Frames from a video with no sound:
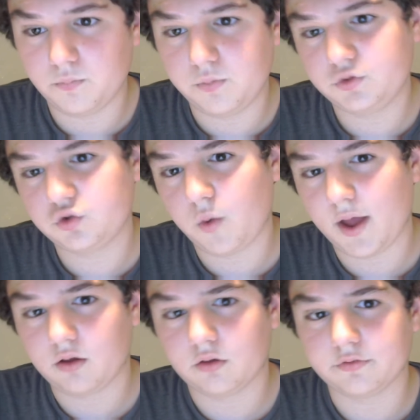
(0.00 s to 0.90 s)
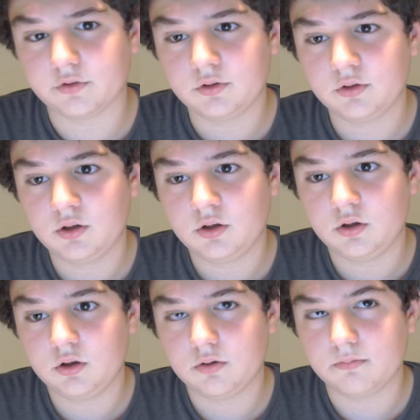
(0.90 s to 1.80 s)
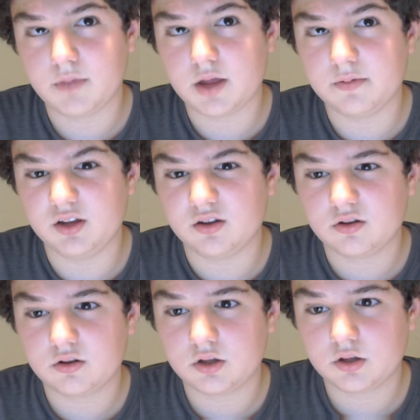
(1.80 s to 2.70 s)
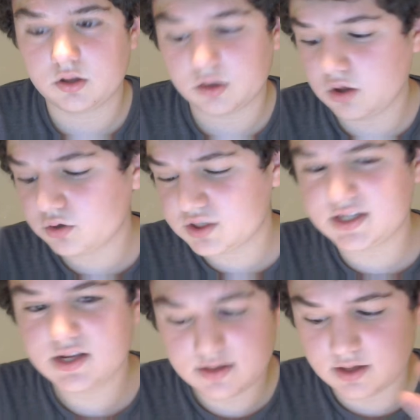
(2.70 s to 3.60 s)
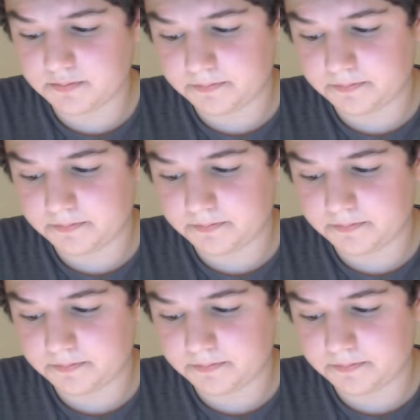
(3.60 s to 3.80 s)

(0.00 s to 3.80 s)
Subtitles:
12. Maybe. You'll see the